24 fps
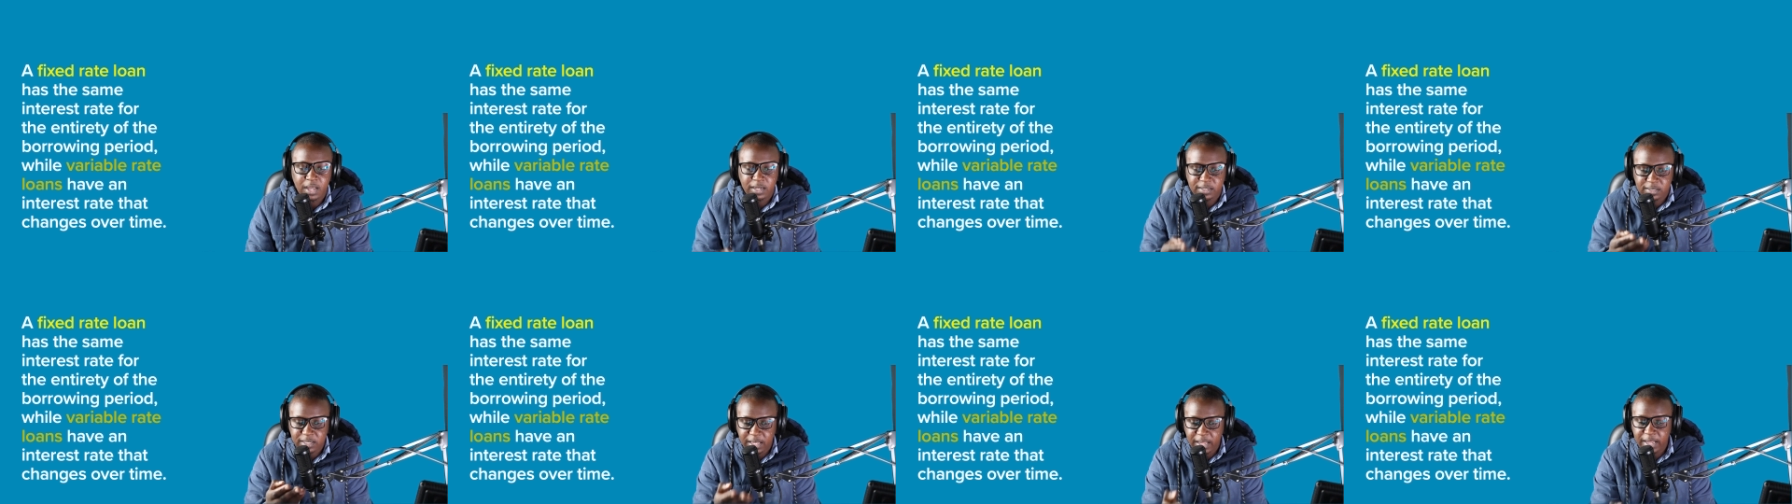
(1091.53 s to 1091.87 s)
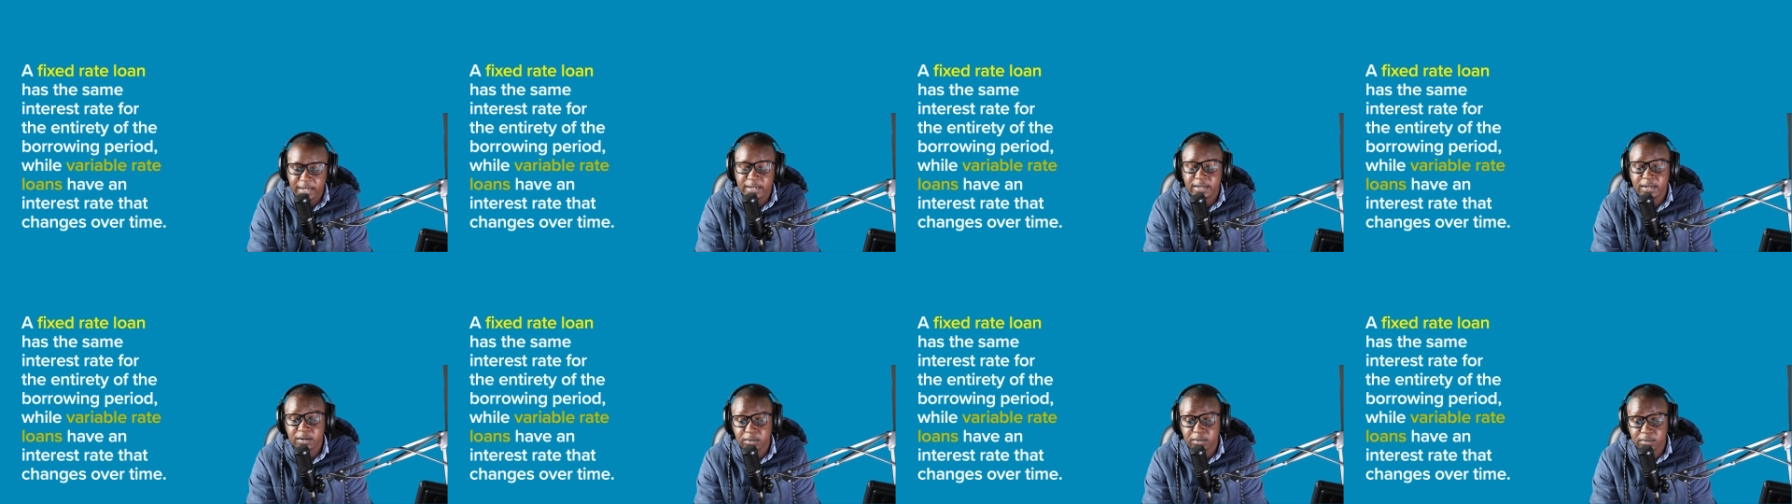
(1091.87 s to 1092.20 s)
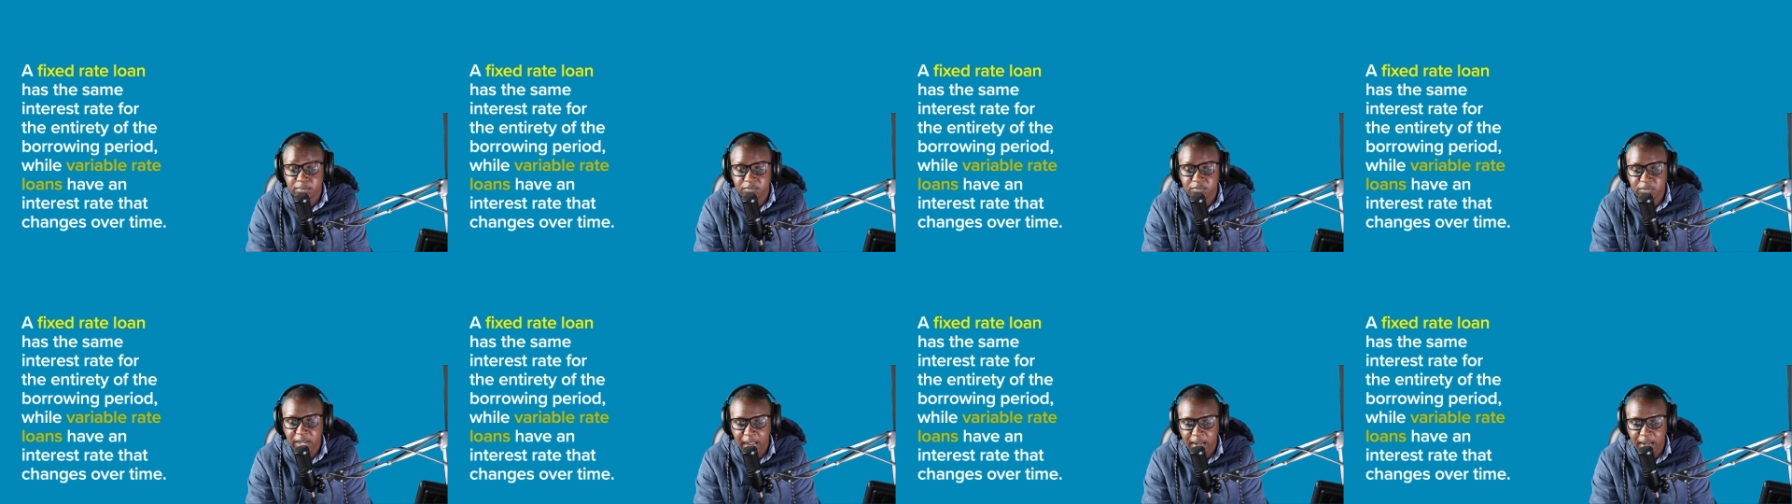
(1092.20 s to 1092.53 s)
And
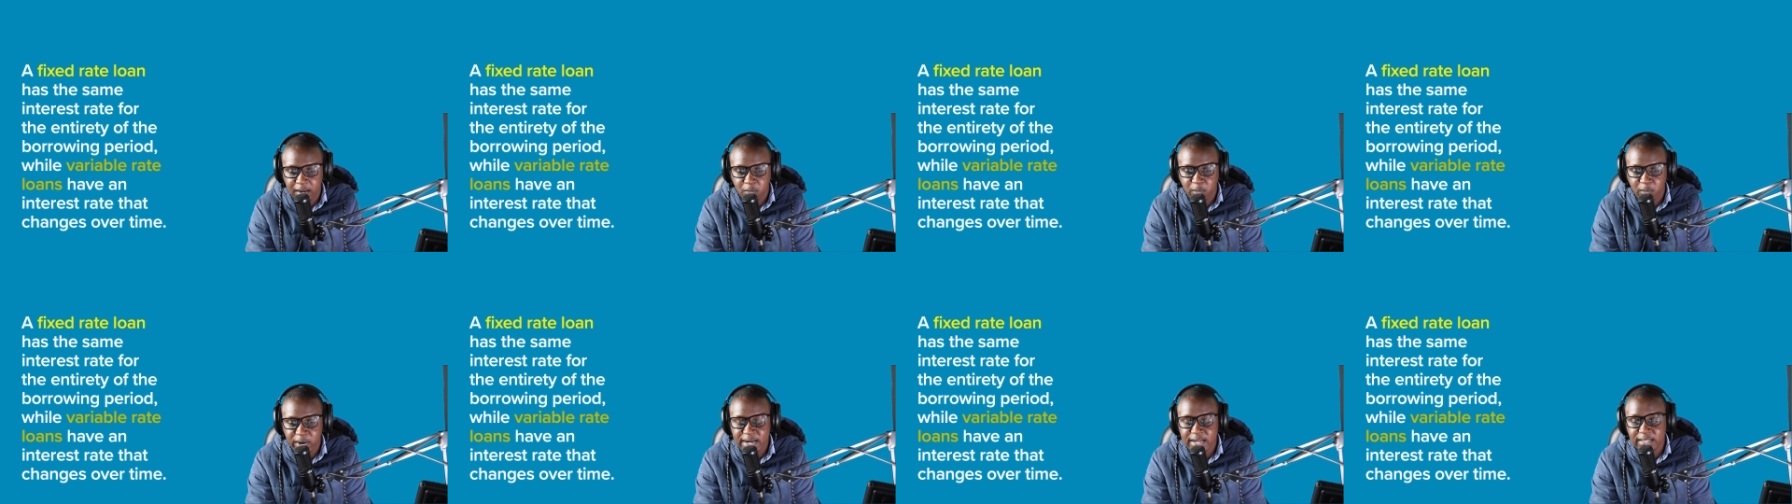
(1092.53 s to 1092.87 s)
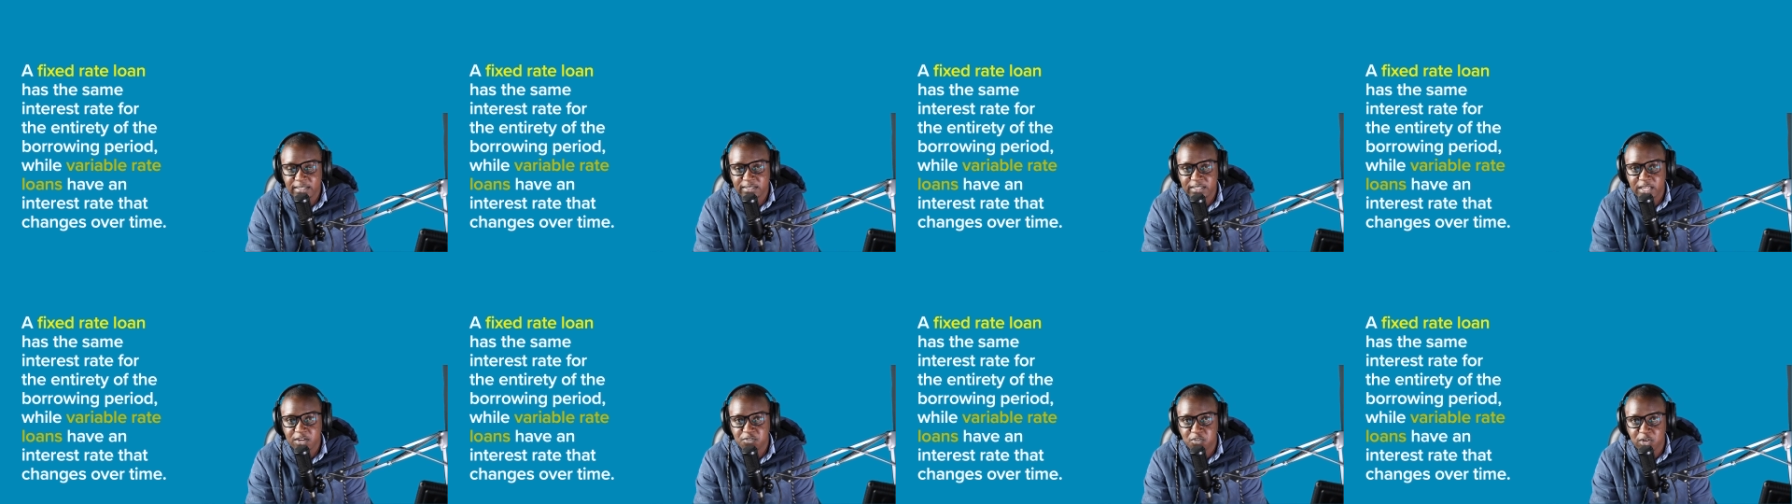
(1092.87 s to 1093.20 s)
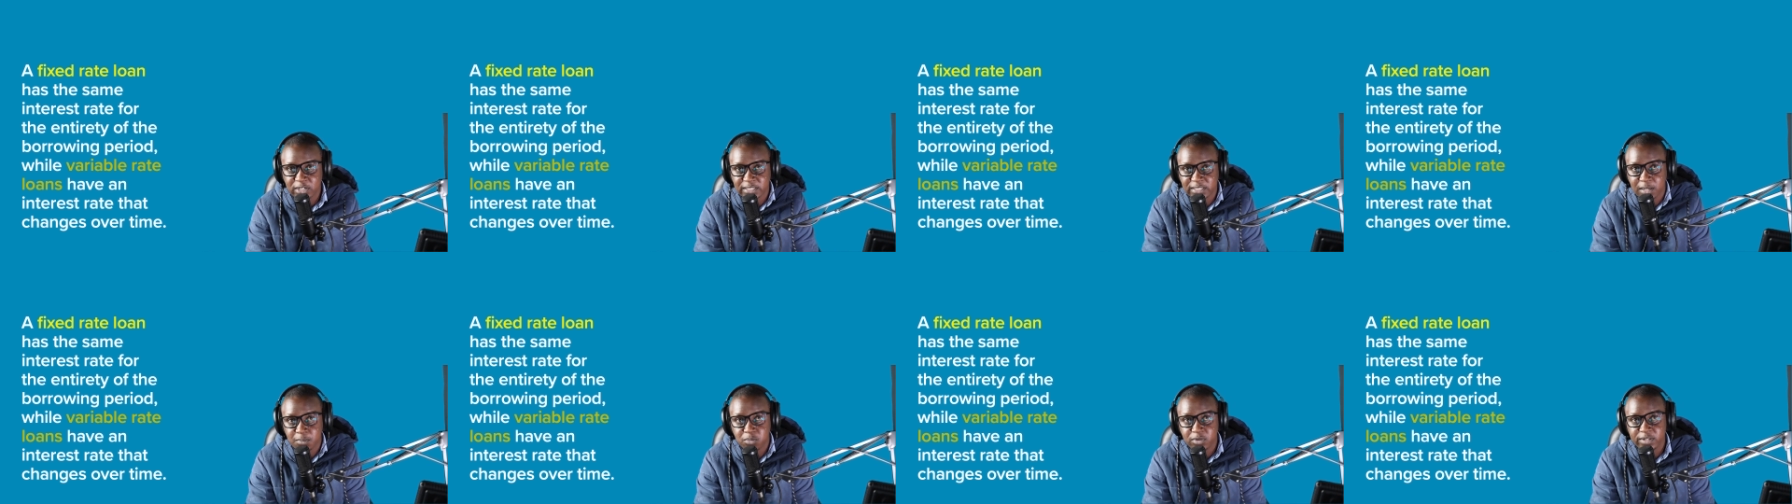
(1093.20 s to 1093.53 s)
yeah, when they say, for
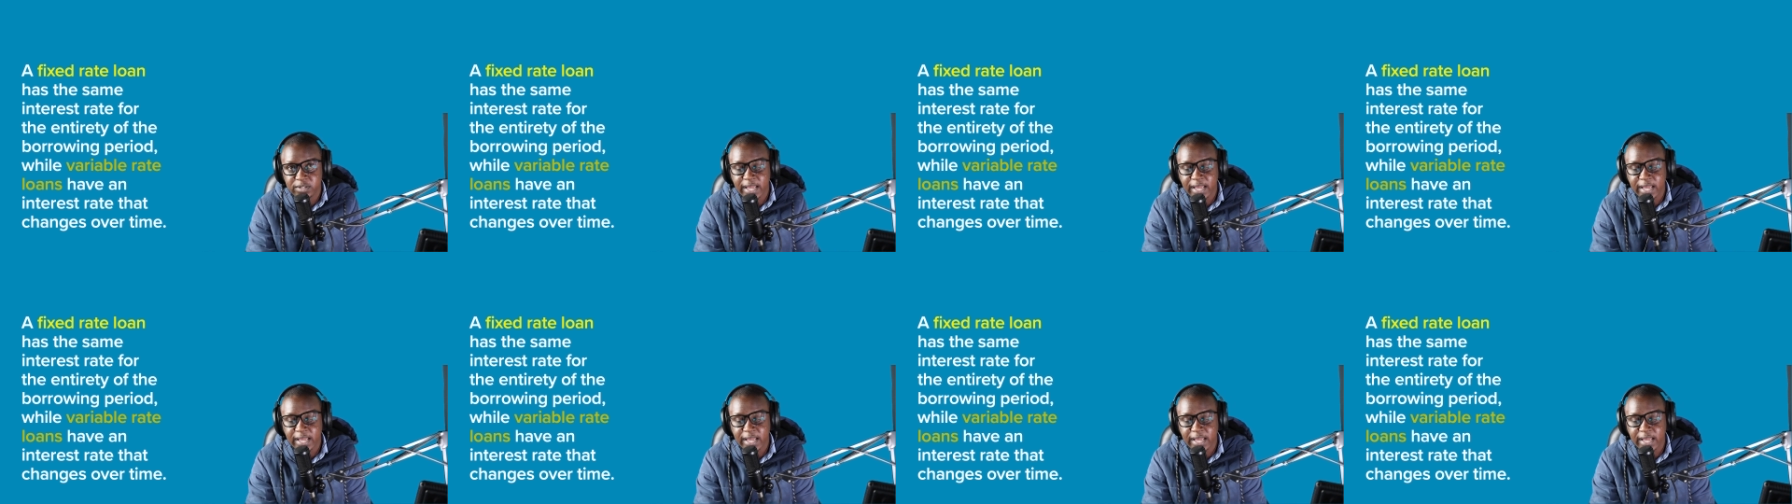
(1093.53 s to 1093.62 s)
example,